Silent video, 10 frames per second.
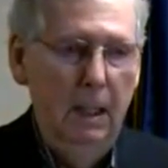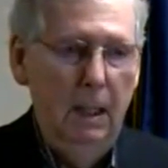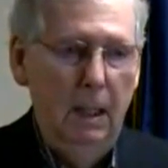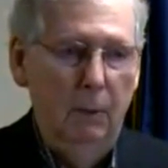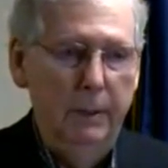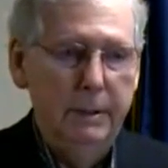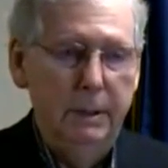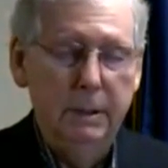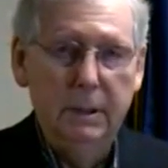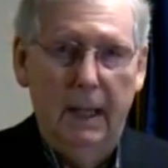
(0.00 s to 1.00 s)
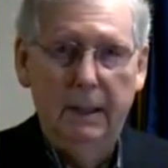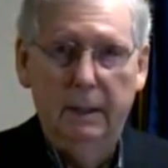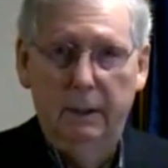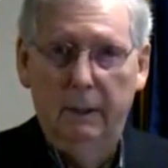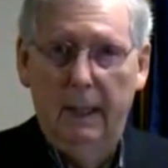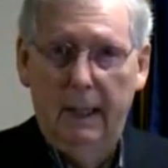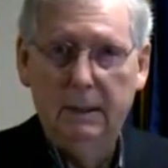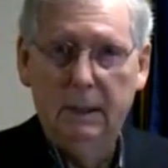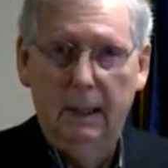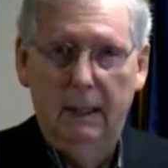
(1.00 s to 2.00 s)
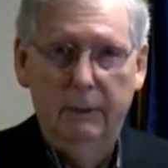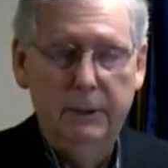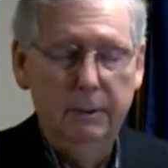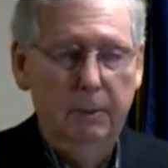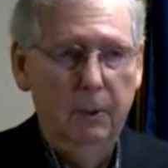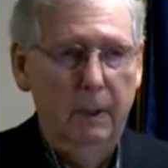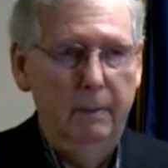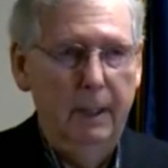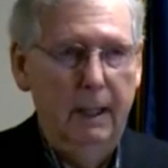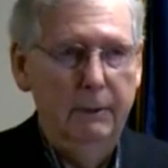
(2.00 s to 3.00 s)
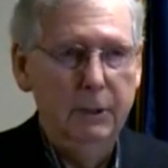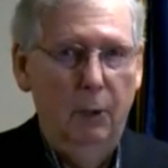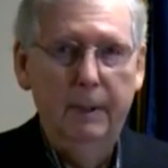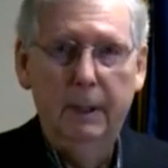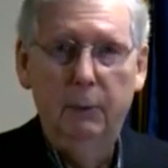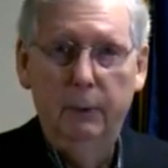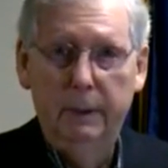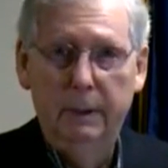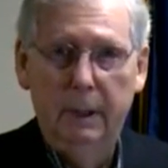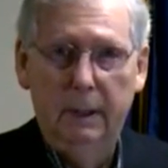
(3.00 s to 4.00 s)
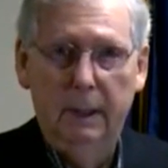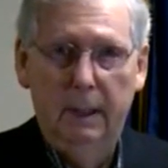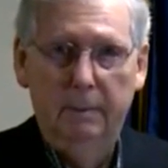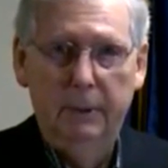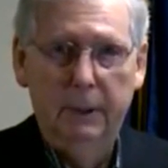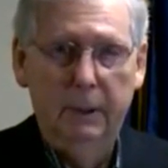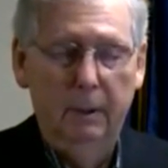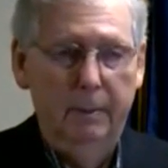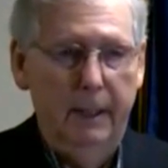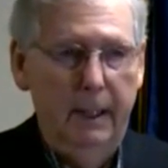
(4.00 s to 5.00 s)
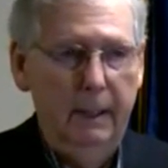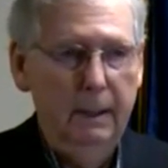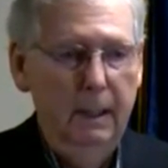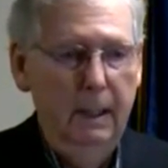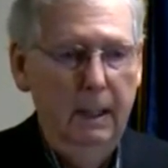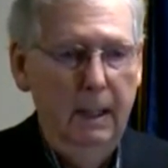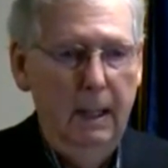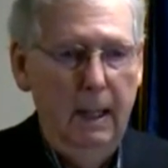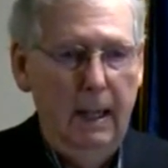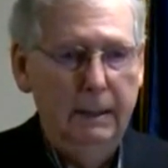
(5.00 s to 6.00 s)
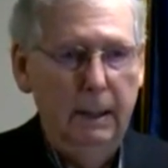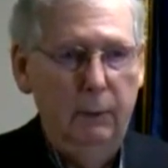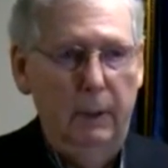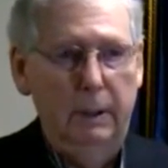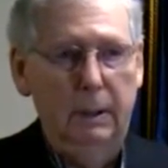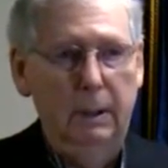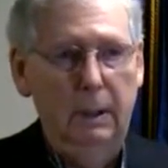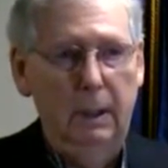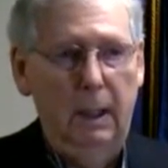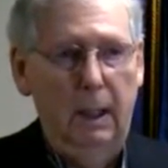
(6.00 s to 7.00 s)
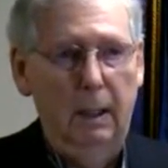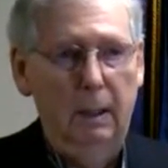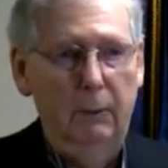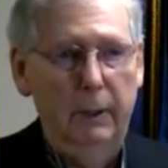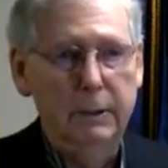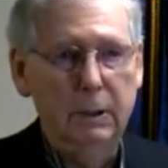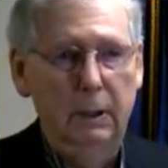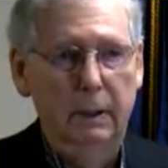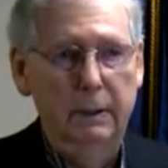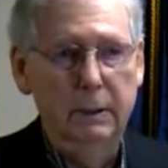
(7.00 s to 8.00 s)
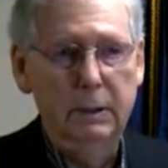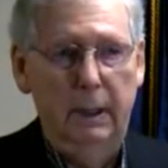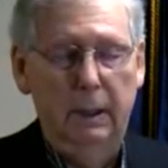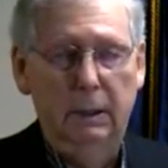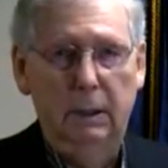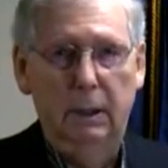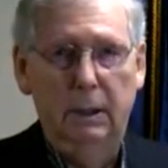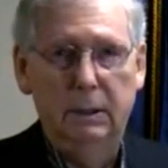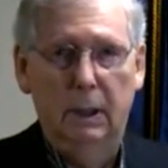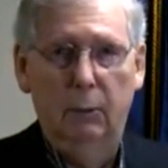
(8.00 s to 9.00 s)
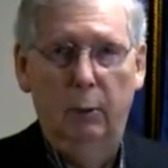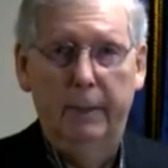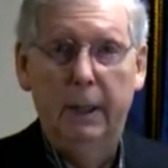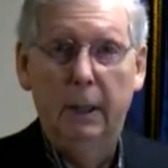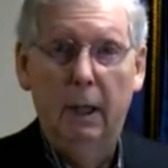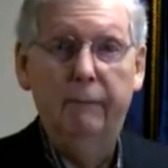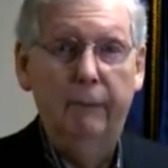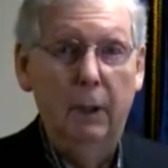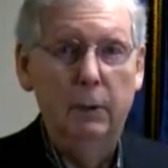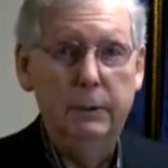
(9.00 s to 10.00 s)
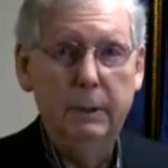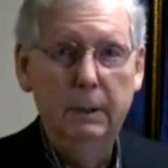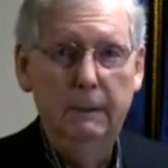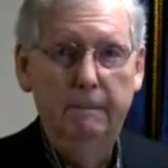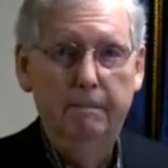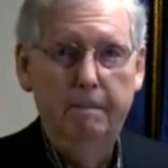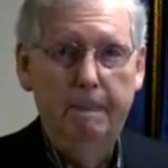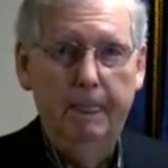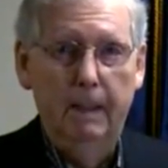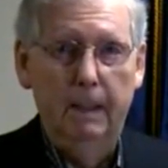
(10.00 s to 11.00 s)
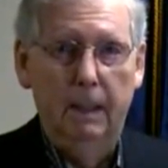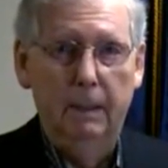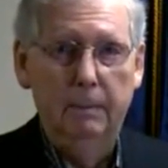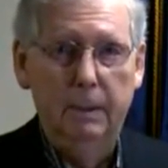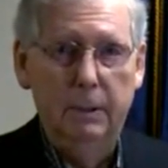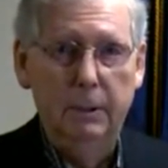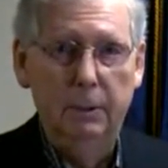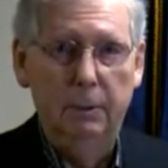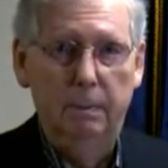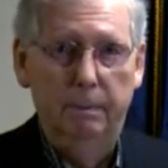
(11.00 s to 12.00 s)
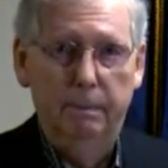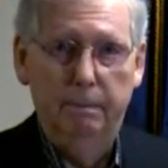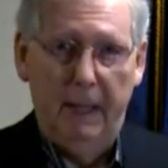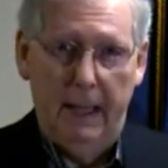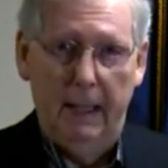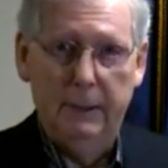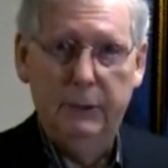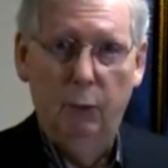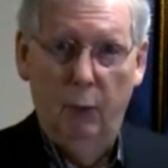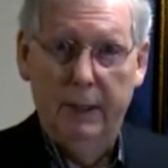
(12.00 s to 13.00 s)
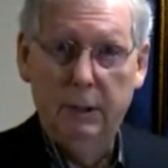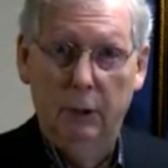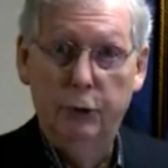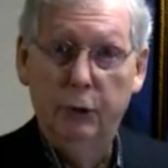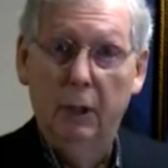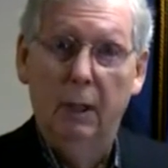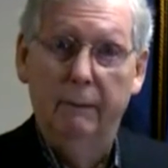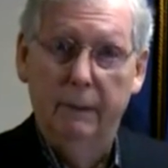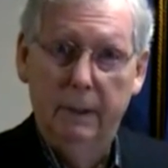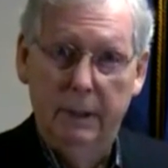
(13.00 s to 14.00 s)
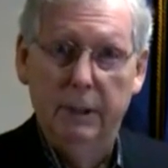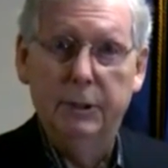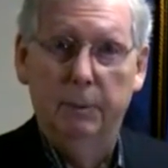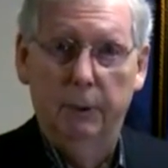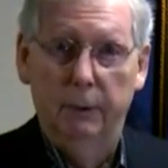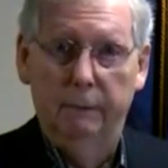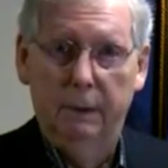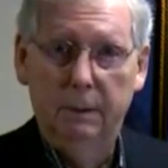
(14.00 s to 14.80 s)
uh, once he decided to do that, I said I would support it, but I was hoping he wouldn't take that particular path. I think what uh, what is clear in the Senate is, is there will be enough votes uh, to pass the resolution of disapproval,